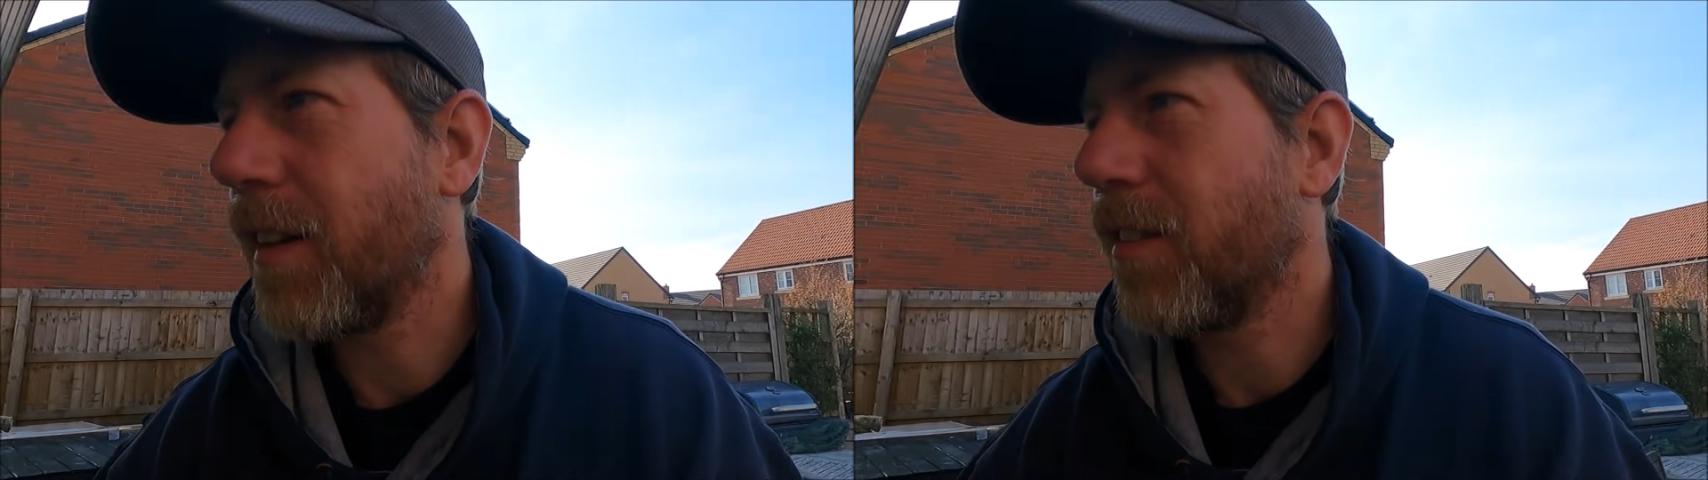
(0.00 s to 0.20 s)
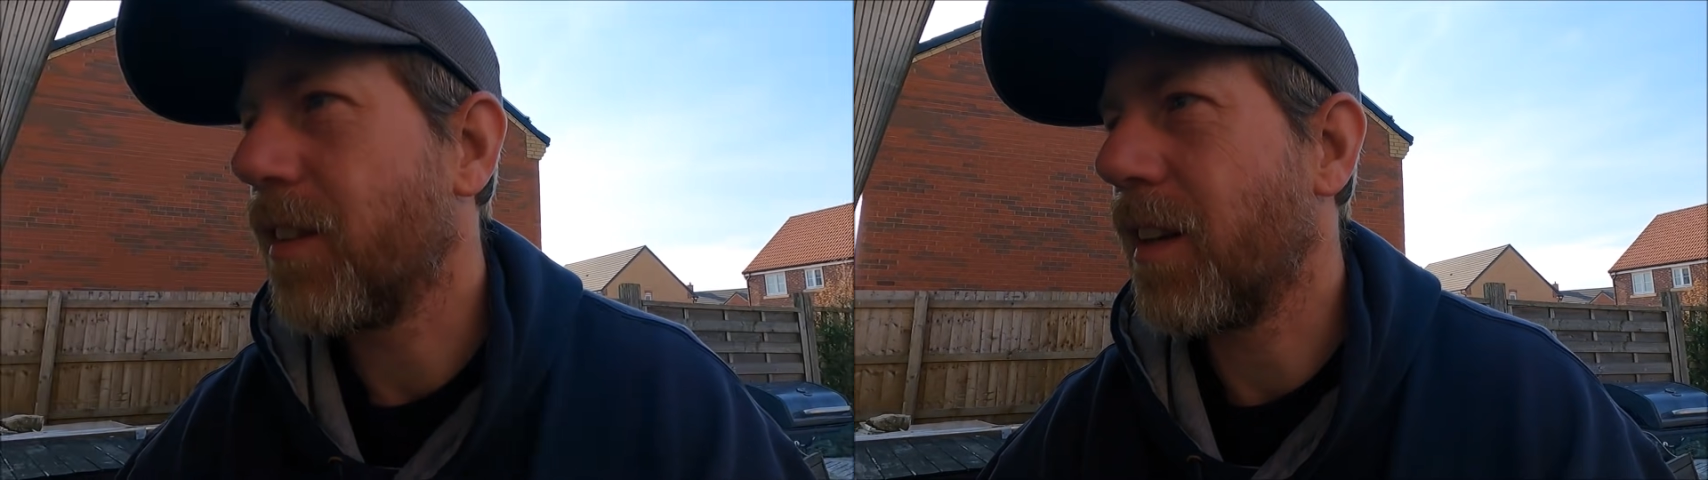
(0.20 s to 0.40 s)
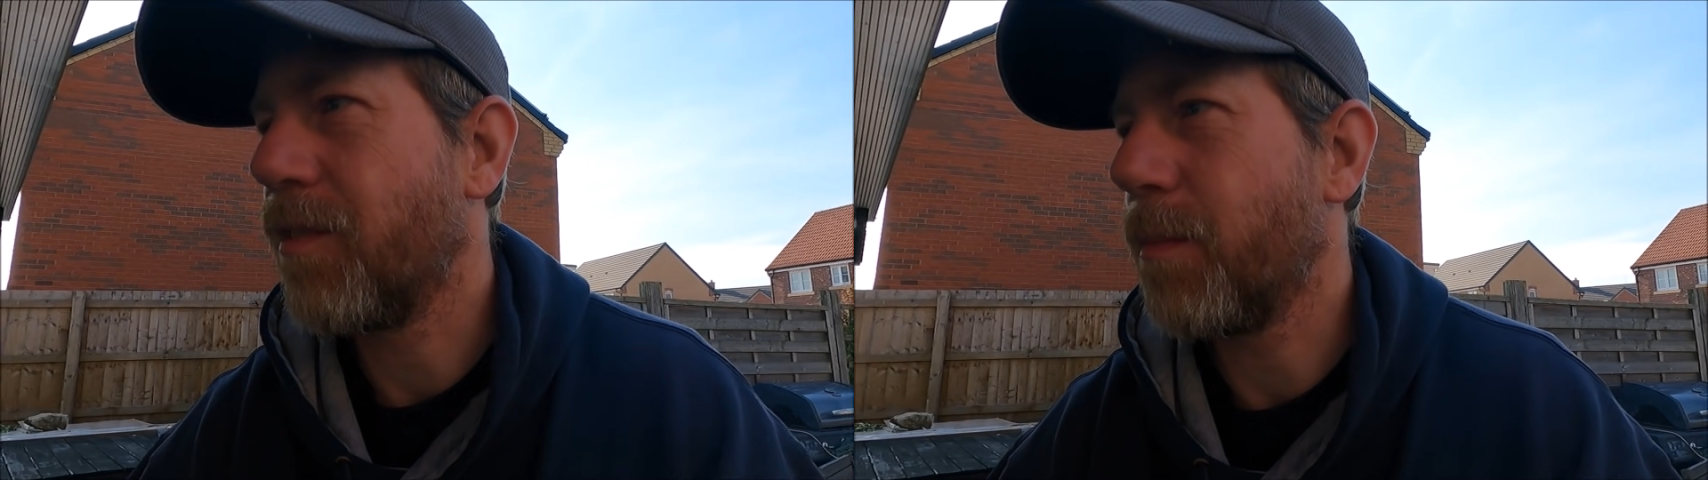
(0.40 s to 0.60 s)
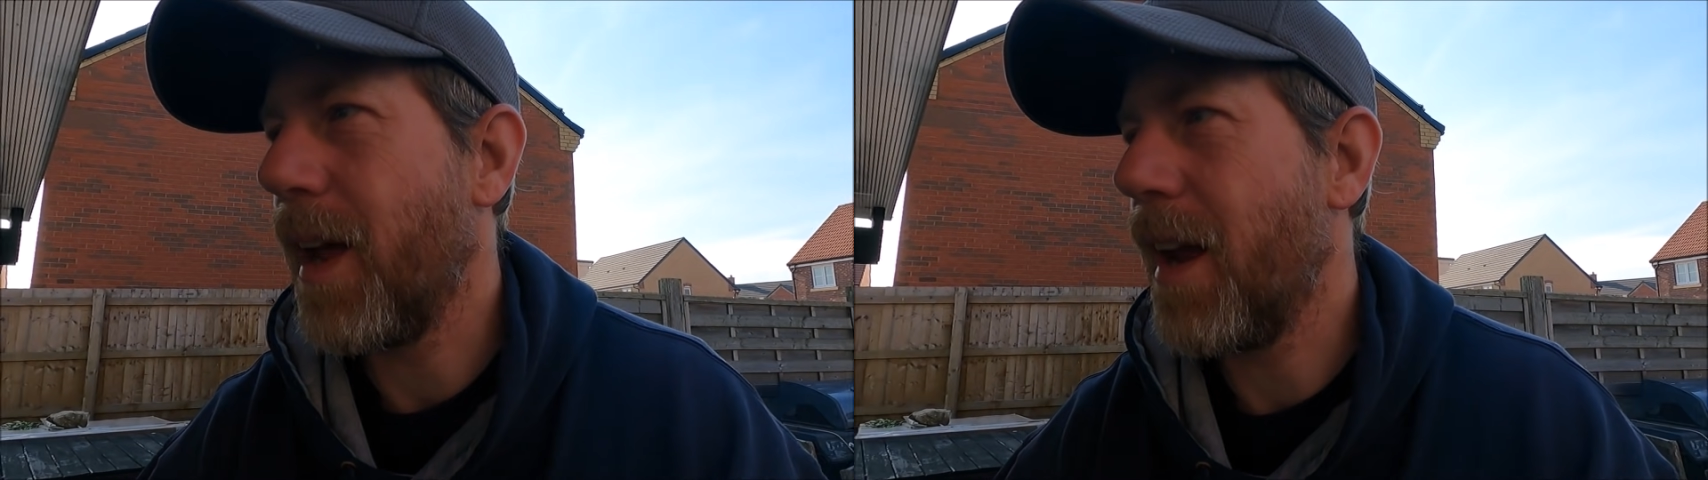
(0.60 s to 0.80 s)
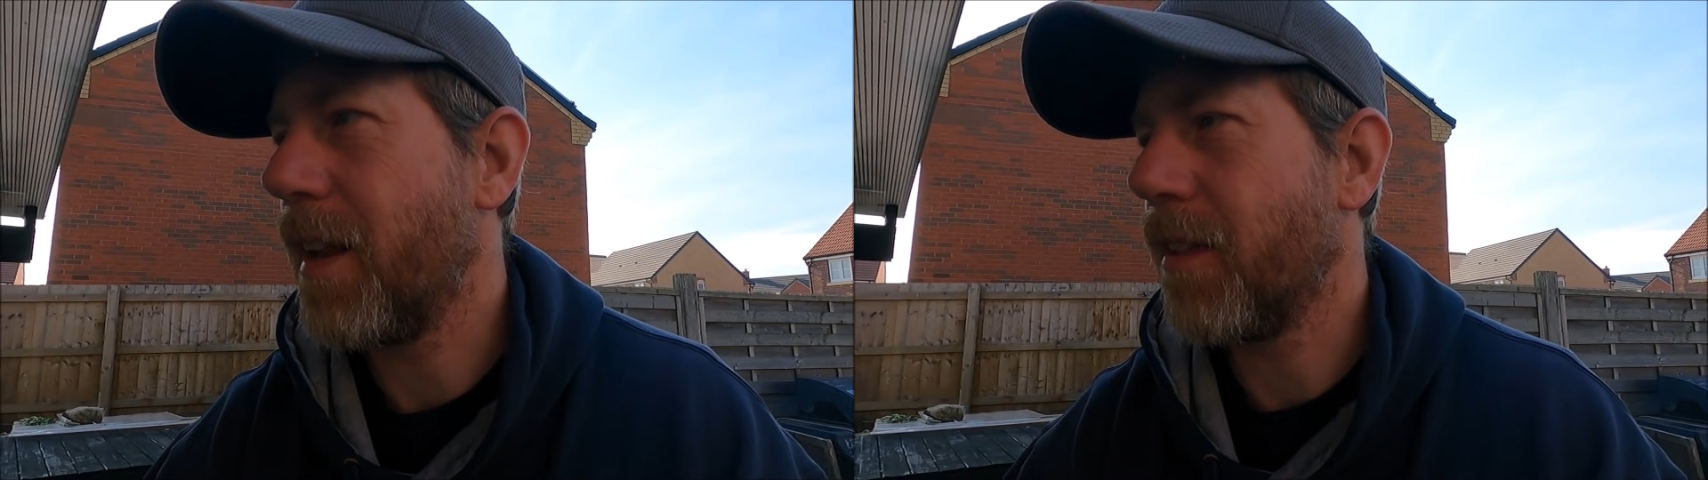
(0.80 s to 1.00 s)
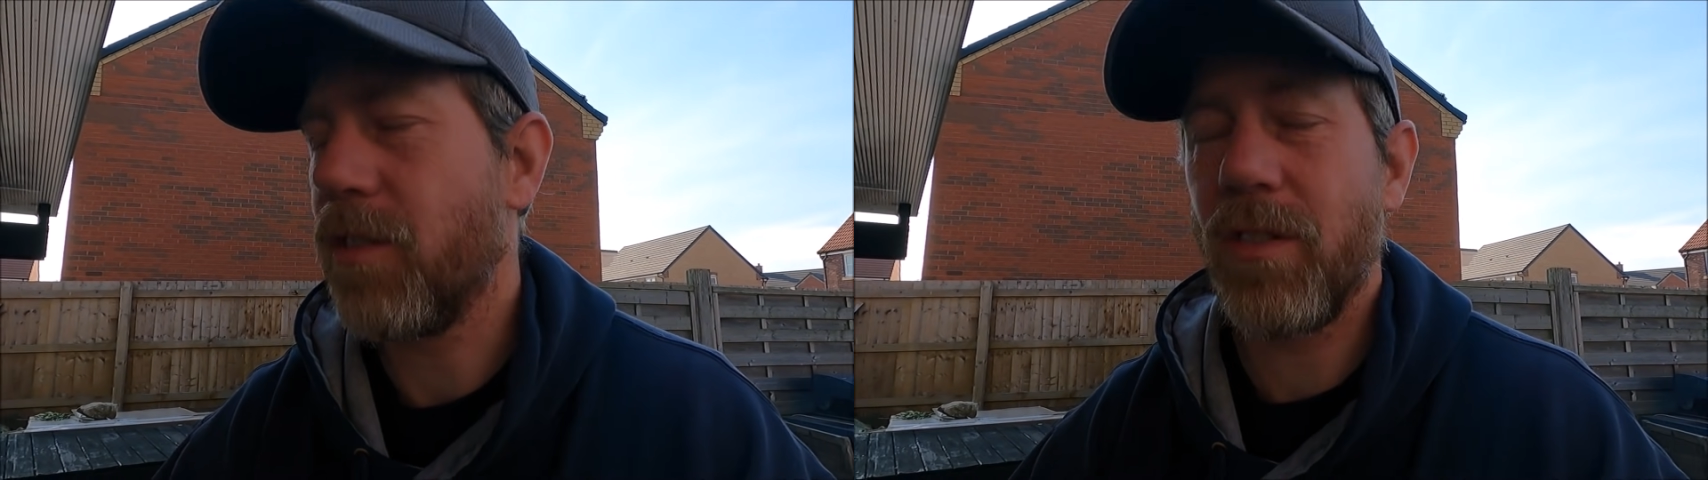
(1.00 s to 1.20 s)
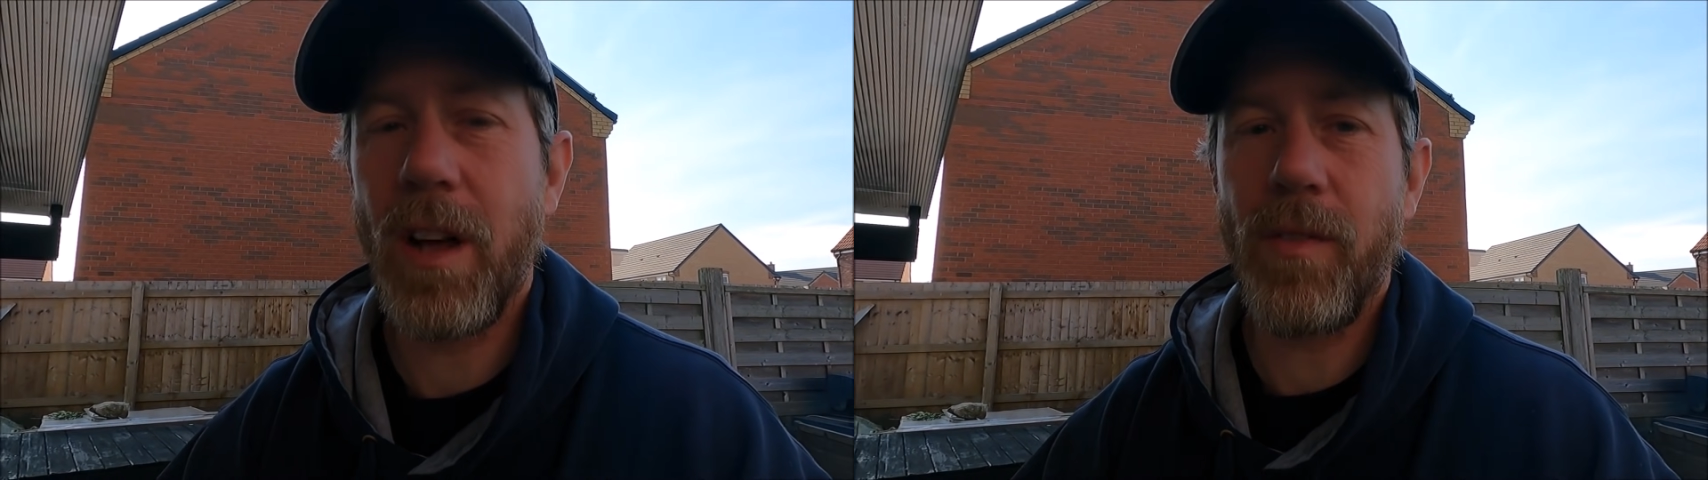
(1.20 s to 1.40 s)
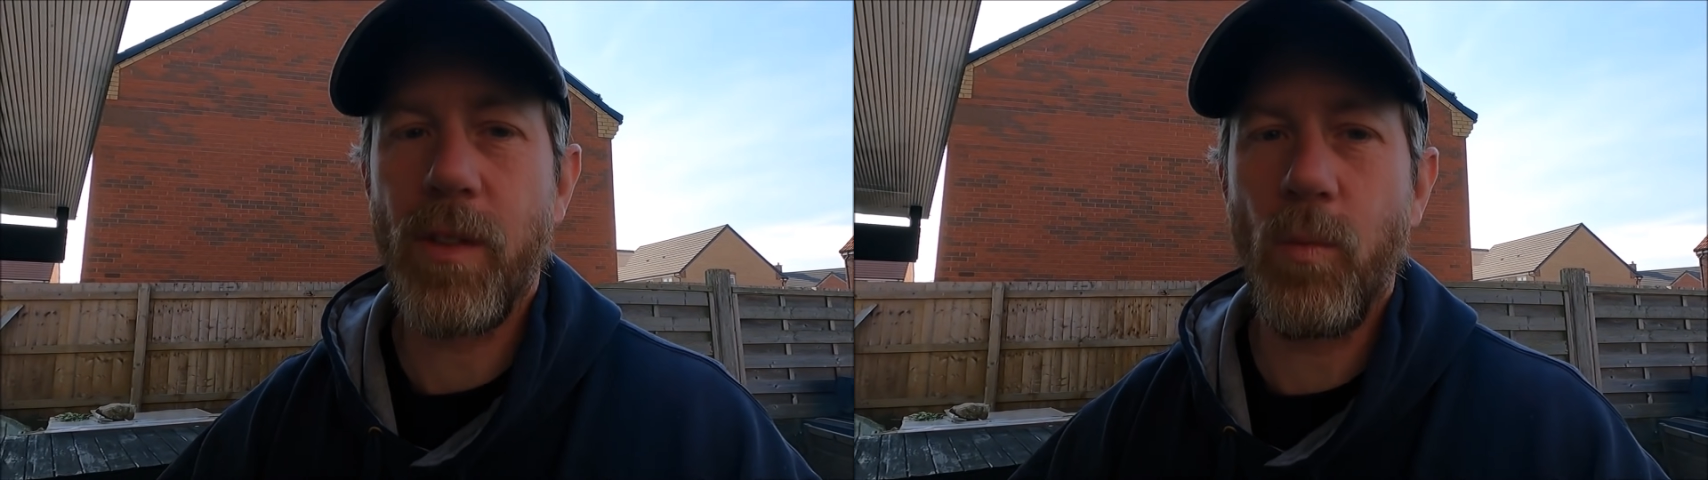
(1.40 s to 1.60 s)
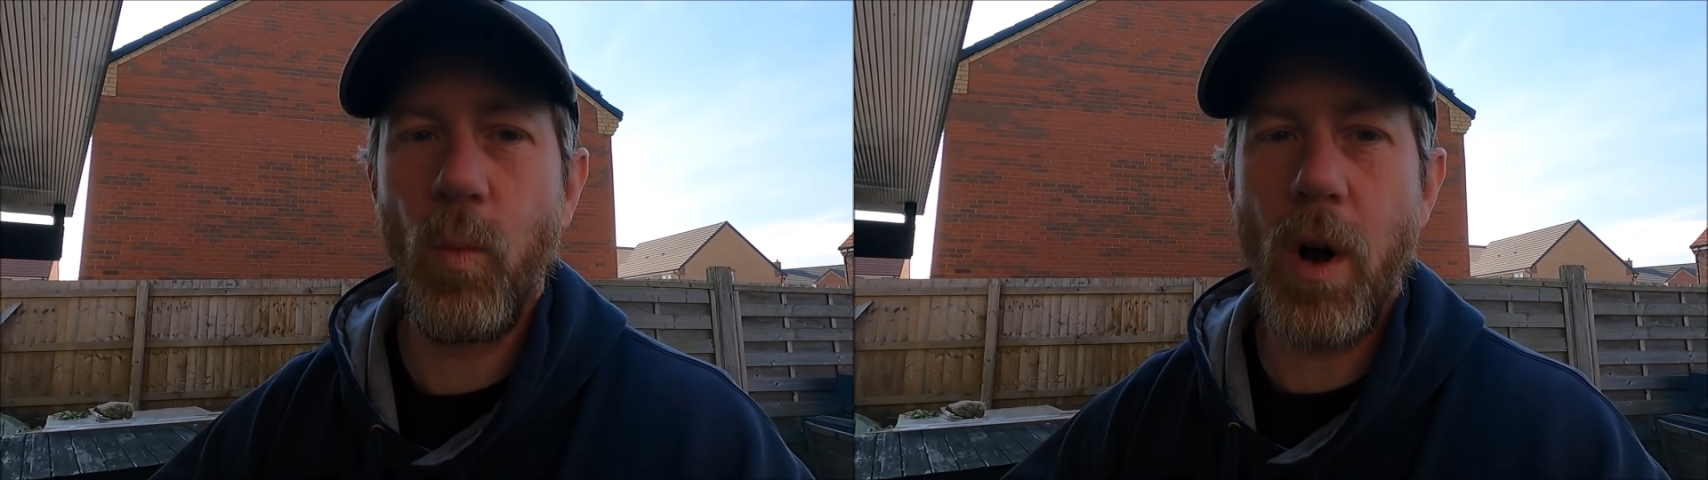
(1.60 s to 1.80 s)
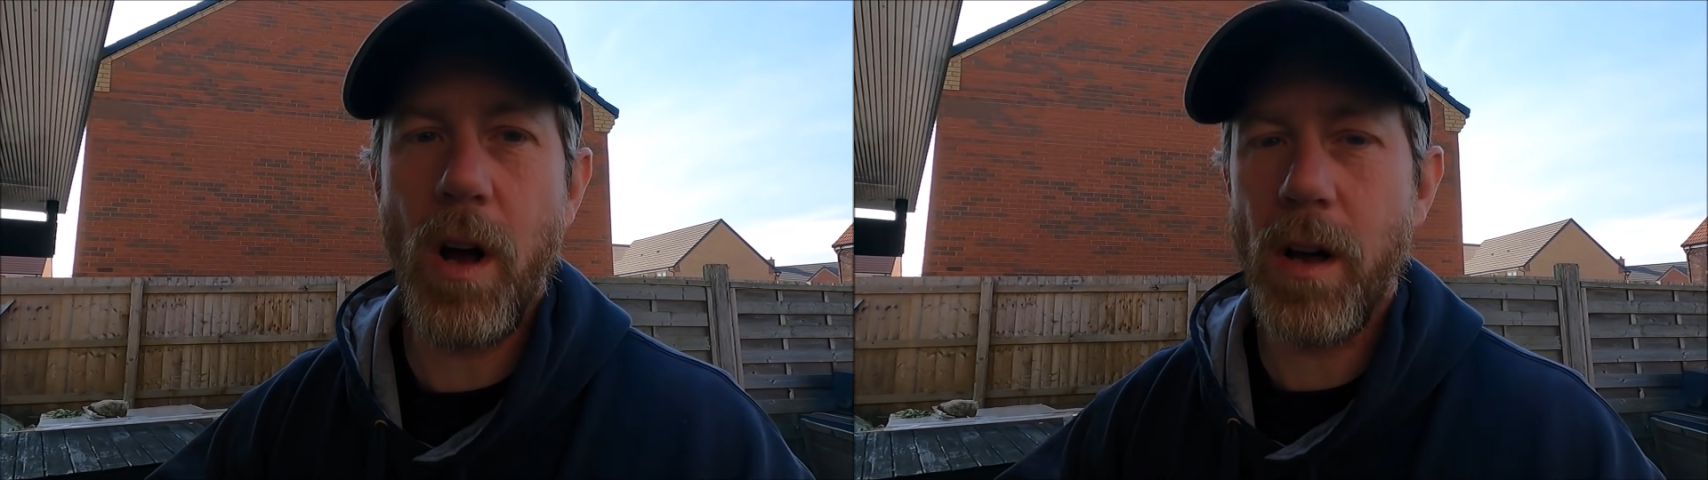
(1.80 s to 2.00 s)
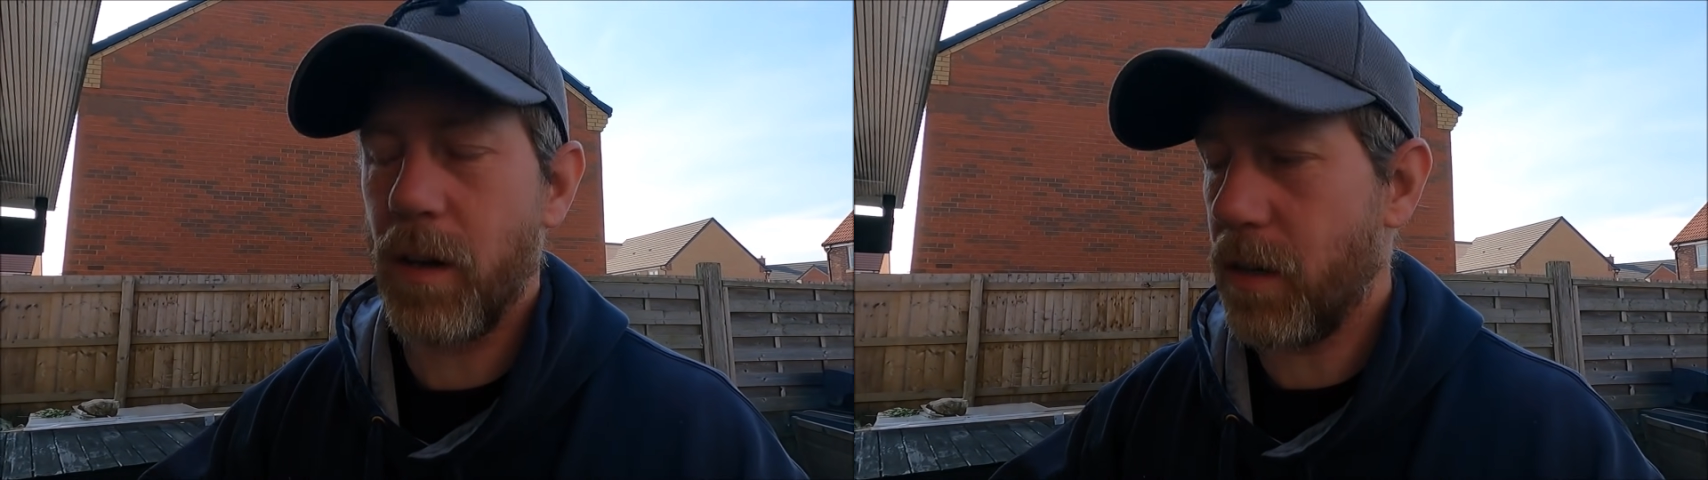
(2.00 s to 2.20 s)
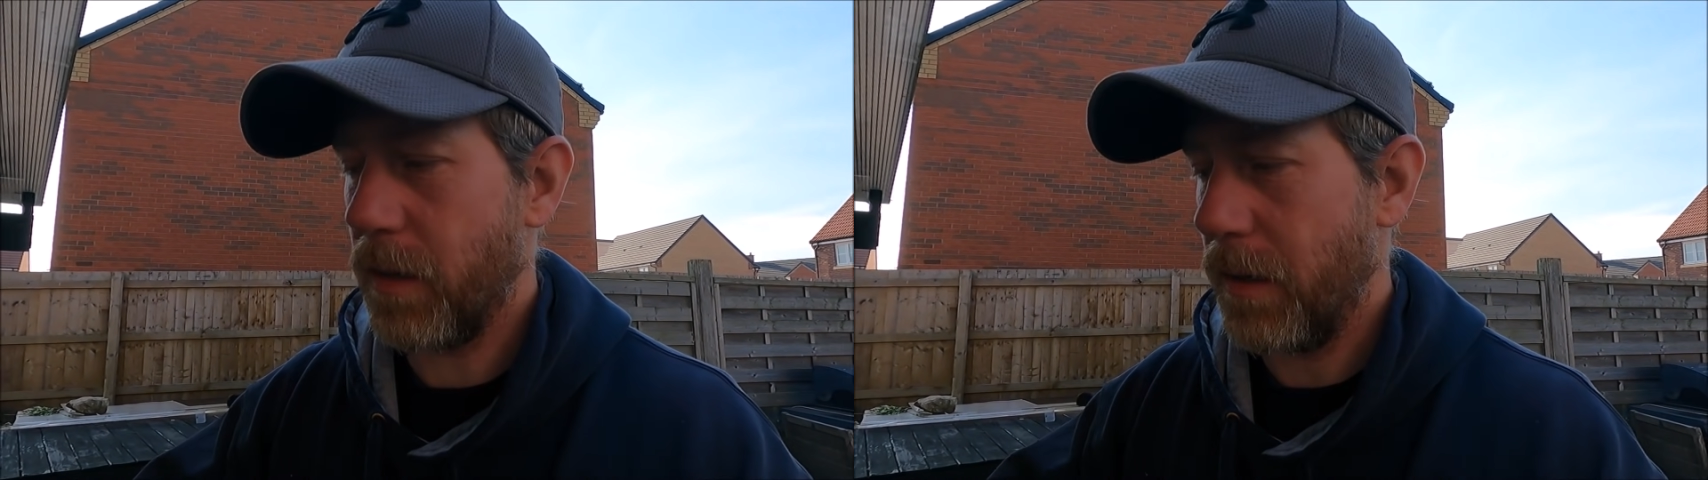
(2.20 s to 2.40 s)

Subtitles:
yesterday from just other than work.